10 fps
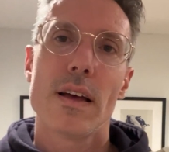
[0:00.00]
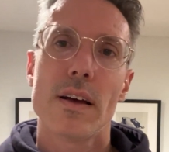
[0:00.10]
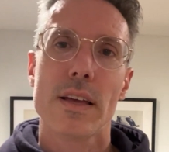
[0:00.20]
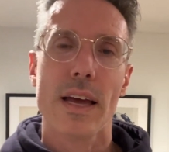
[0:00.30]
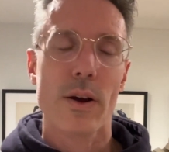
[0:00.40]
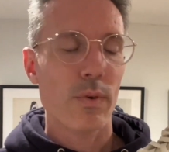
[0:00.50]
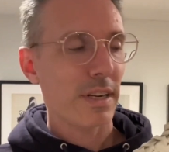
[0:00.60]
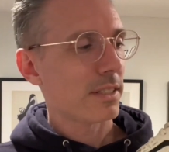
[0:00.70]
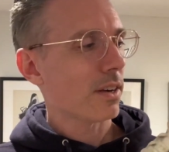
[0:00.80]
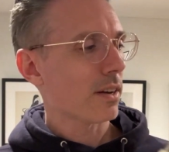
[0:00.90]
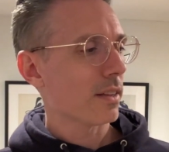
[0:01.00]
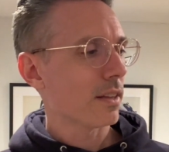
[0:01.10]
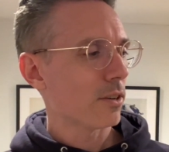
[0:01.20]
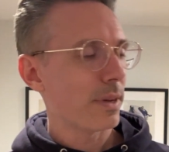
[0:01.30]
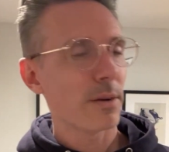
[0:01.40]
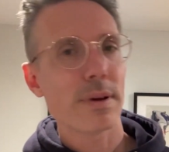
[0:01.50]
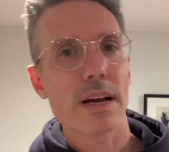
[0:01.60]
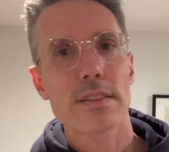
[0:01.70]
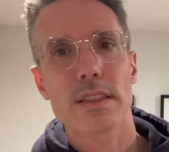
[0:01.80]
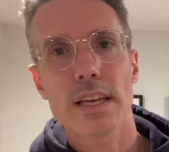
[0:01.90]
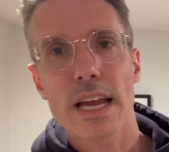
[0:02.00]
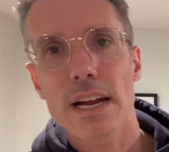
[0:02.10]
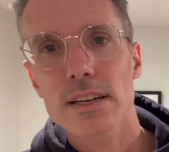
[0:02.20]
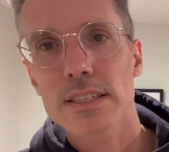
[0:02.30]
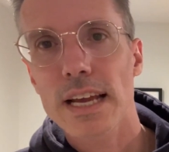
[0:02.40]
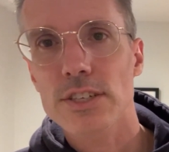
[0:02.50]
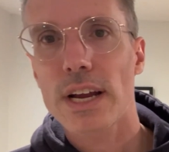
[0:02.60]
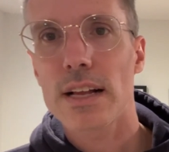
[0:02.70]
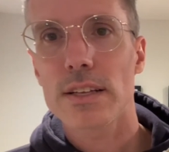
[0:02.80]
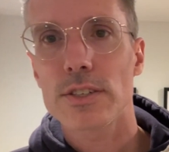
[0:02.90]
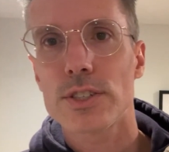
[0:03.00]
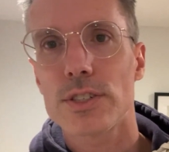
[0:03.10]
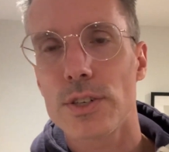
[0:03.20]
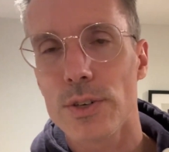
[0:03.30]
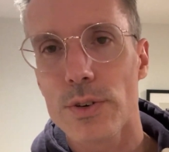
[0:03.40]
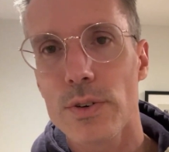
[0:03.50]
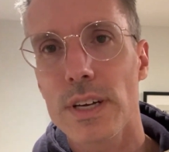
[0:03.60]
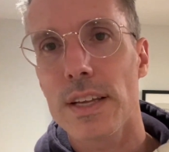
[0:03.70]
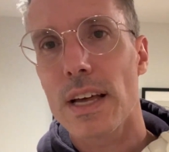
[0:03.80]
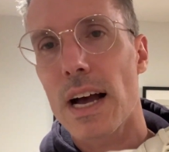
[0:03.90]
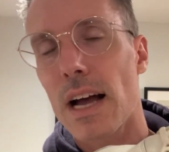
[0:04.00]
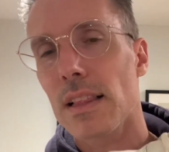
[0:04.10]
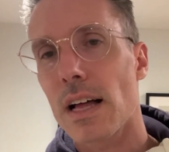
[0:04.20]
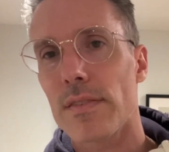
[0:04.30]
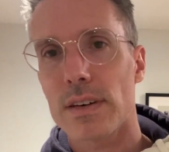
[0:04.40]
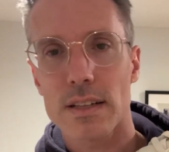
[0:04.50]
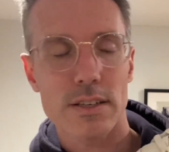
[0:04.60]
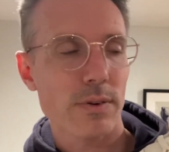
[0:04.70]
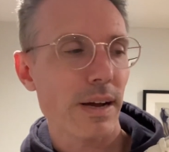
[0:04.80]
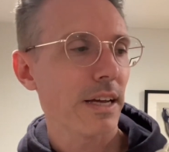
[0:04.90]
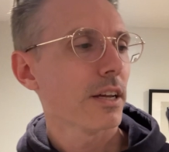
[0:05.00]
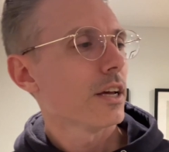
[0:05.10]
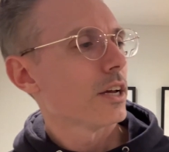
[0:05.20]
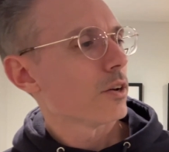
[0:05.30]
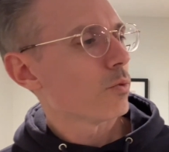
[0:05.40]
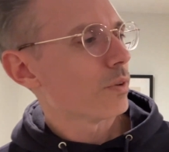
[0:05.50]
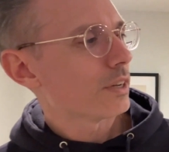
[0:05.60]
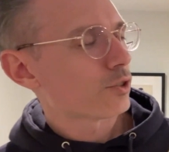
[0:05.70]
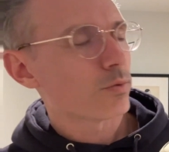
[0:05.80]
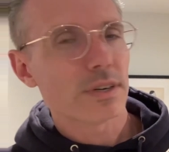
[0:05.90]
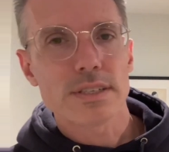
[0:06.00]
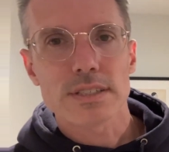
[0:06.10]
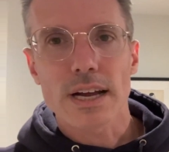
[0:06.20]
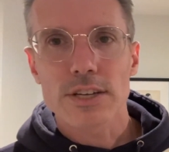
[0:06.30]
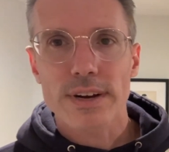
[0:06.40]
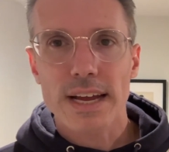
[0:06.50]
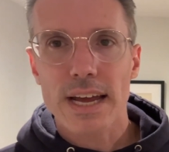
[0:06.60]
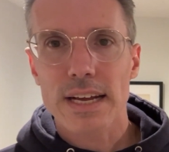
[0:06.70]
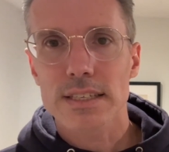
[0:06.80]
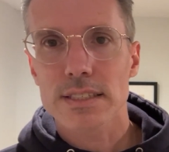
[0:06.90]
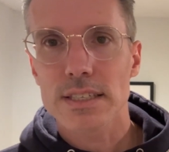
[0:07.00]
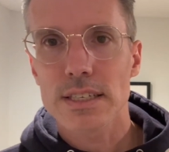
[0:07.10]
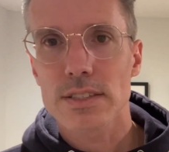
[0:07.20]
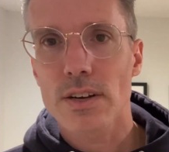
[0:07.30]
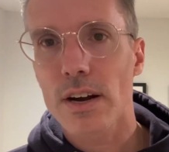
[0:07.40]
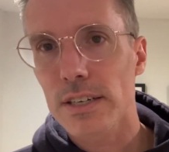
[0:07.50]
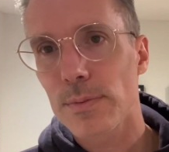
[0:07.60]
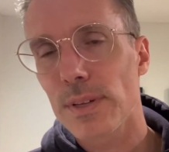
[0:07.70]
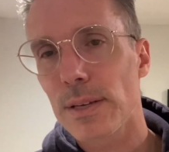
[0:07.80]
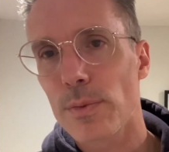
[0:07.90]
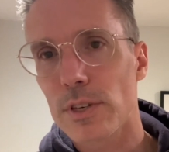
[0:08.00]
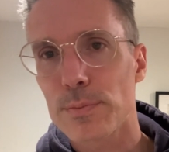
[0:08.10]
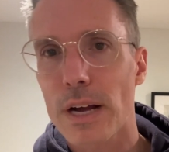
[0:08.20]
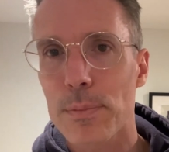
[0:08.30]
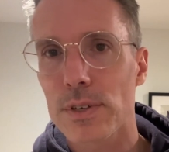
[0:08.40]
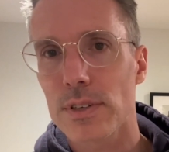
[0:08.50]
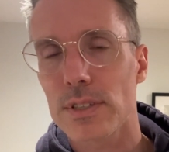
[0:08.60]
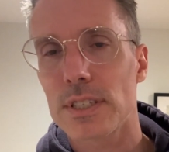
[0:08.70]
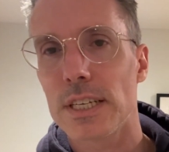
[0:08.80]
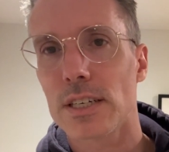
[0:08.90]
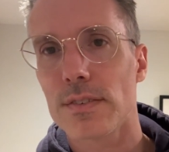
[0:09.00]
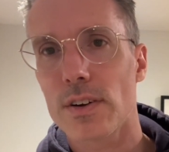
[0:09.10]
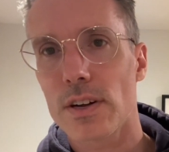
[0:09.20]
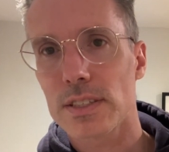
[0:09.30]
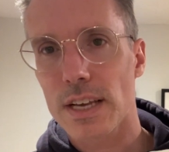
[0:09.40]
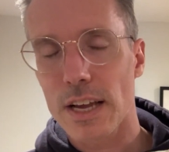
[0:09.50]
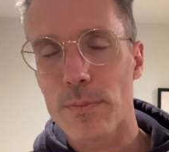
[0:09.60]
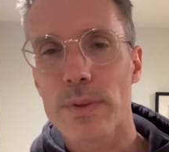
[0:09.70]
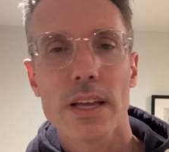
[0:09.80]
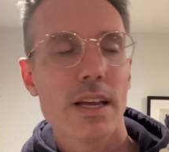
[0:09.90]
Okay, I wanted to talk a little bit about the AirTech Challenge 2 in the hot lava colorway, which was Andre Agassi's arguably most popular sneaker of all time.